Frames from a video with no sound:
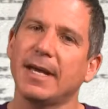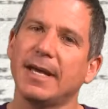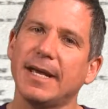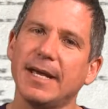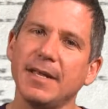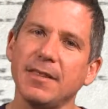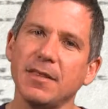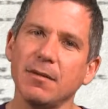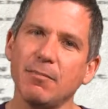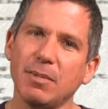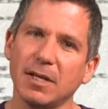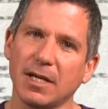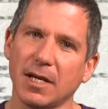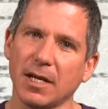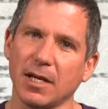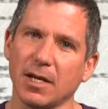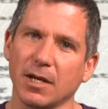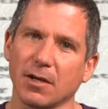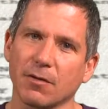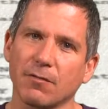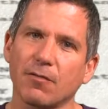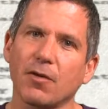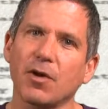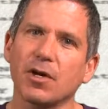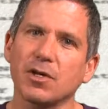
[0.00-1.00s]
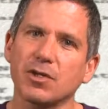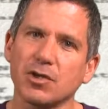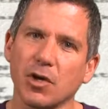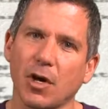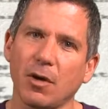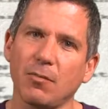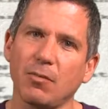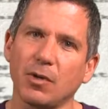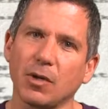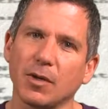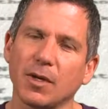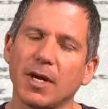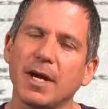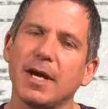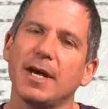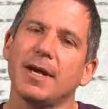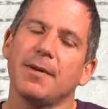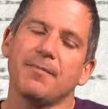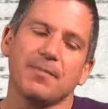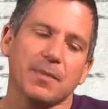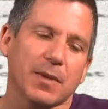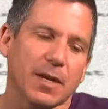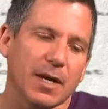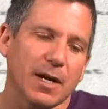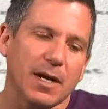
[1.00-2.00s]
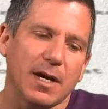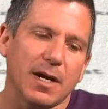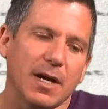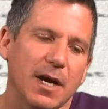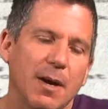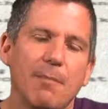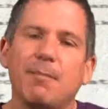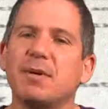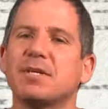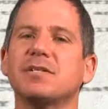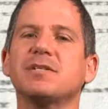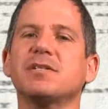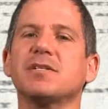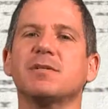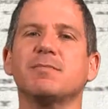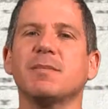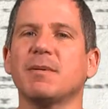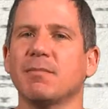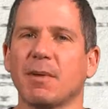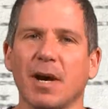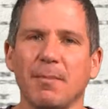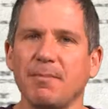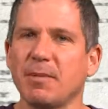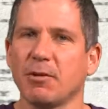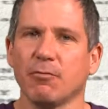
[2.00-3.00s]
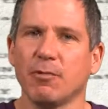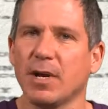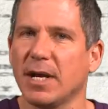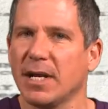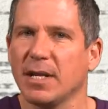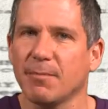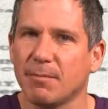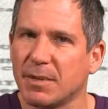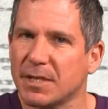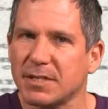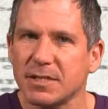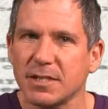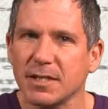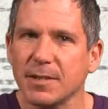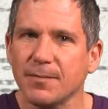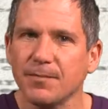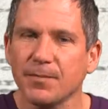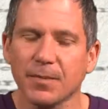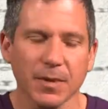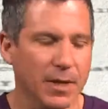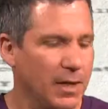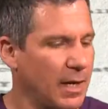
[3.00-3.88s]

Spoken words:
In the beginning, for example, a businessman might be really busy